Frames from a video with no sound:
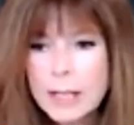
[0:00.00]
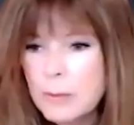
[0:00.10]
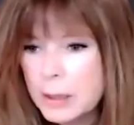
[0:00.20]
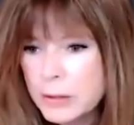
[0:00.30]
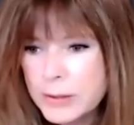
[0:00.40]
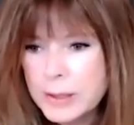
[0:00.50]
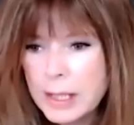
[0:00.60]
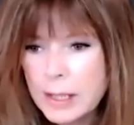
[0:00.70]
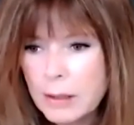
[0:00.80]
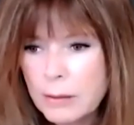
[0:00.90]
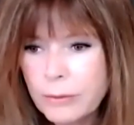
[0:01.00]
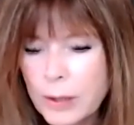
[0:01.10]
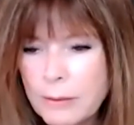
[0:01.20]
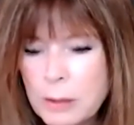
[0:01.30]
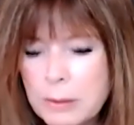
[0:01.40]
I just, uh, for
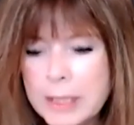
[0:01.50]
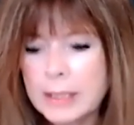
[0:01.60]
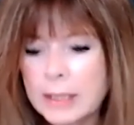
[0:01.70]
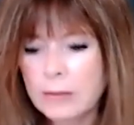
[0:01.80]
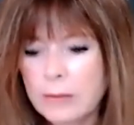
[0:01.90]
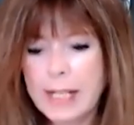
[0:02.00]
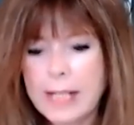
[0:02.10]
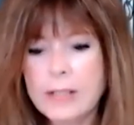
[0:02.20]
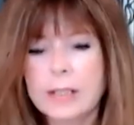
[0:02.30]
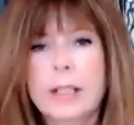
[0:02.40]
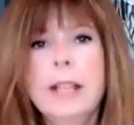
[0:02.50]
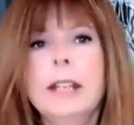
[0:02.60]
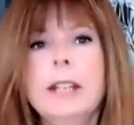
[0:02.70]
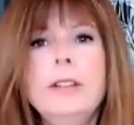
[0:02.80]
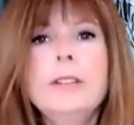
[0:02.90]
everybody's clarification, can you